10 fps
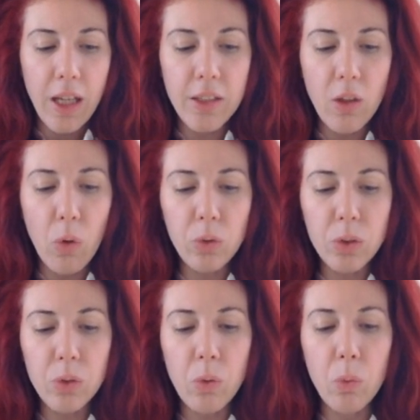and
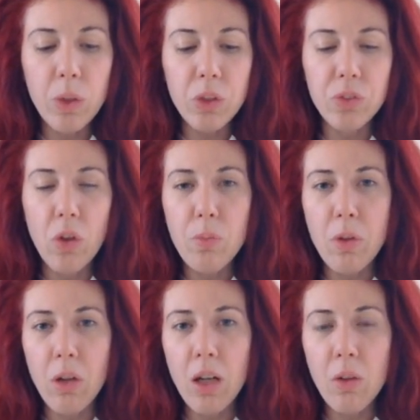also which
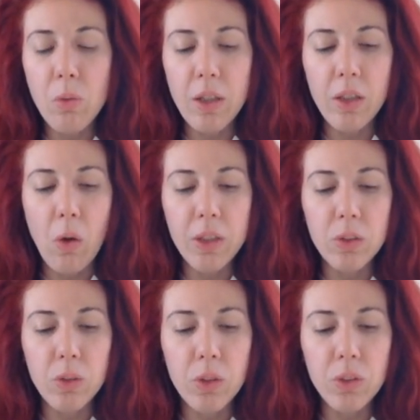formula we are going
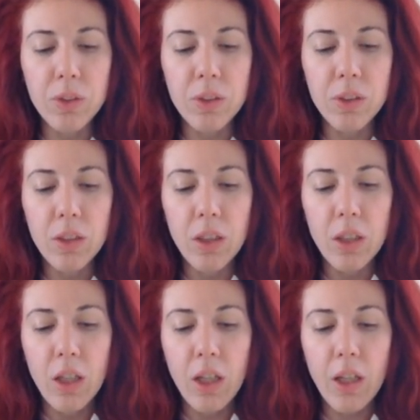to use
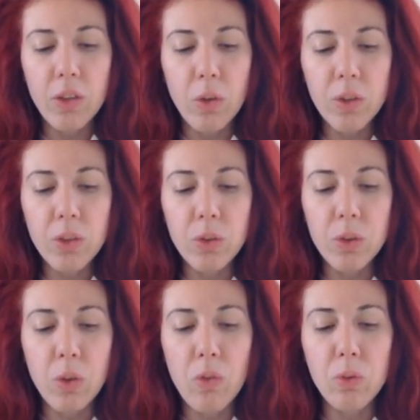in order to
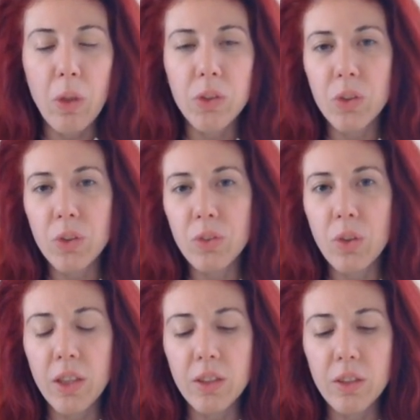solve questions
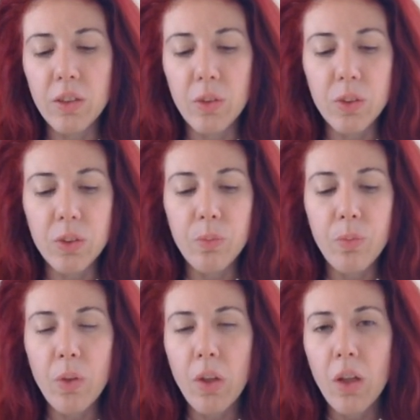for integrals.
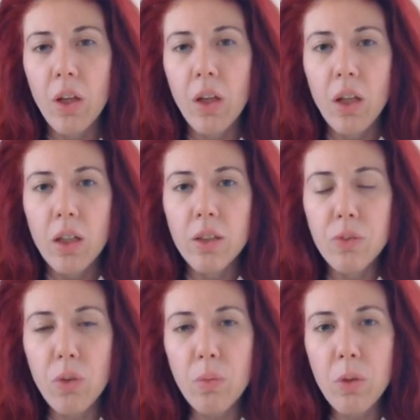
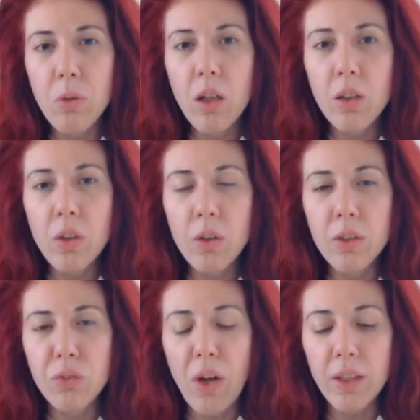The formula, you
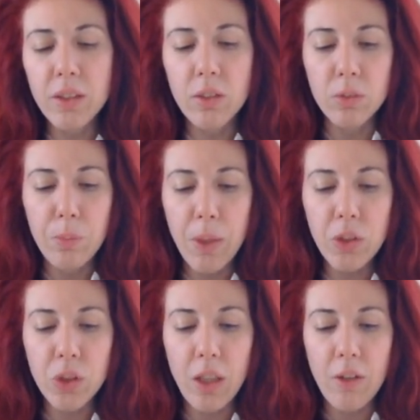can find it on
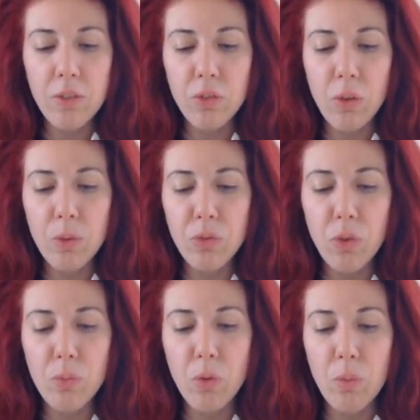page eleven from the
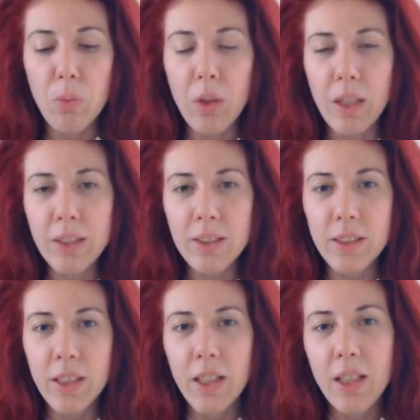formula
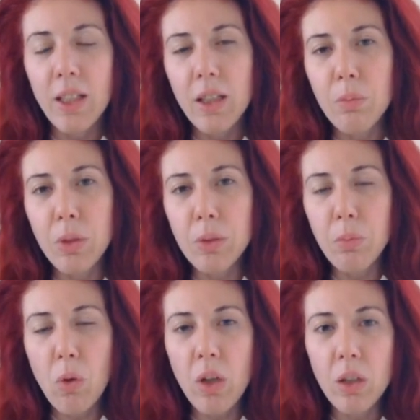booklet, but
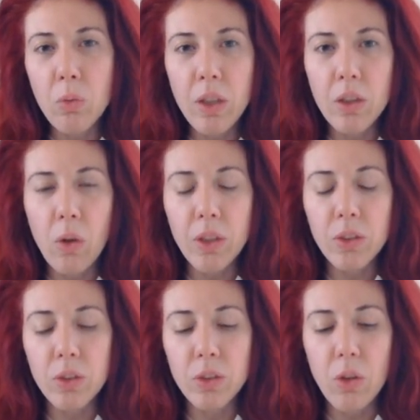more we are going
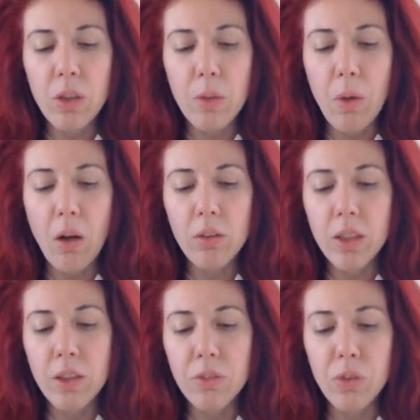to talk about
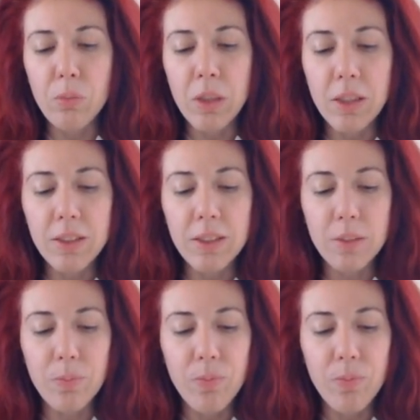in a few minutes.